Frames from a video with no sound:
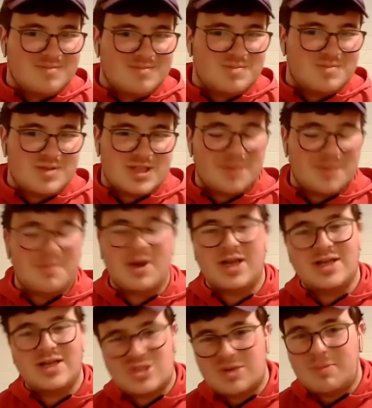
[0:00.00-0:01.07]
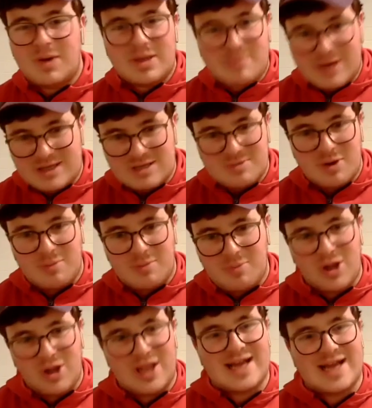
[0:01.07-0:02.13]
somebody picks him up,
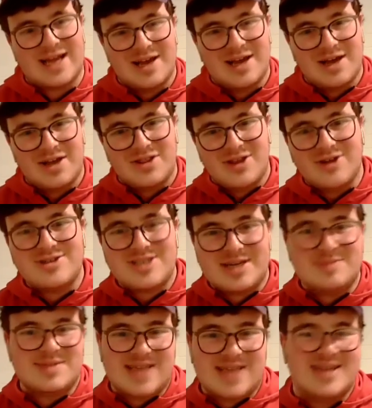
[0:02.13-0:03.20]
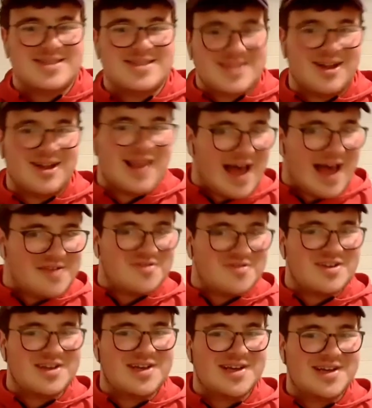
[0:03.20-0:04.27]
but like those teams that are still left,